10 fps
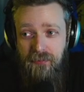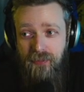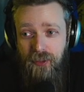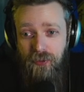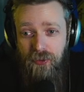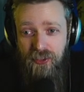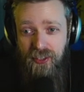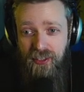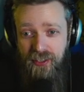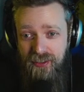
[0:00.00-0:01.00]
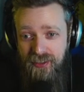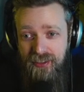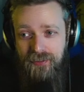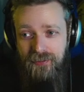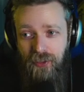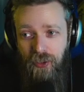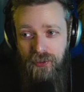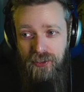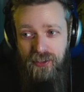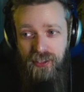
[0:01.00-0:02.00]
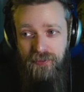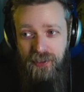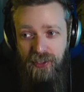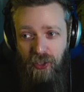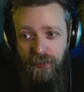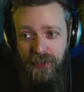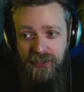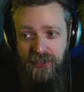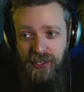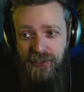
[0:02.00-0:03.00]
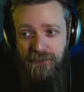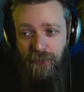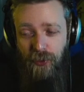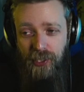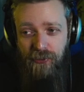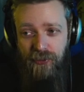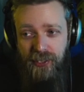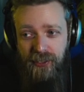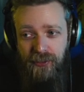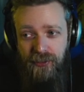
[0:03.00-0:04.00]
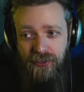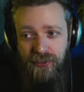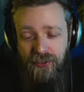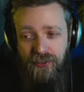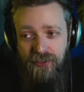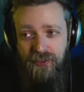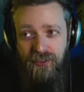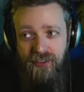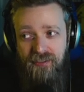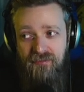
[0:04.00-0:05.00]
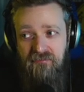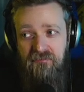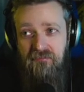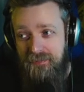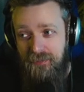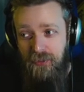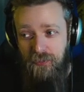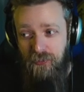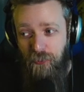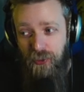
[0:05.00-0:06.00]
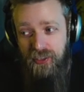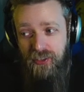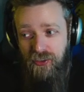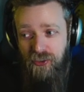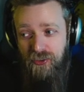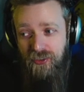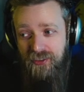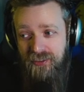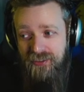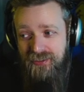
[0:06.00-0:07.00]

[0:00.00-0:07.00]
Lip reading: We'll see. No one's left any comments. It has 400 downloads though, so I'm really not sure.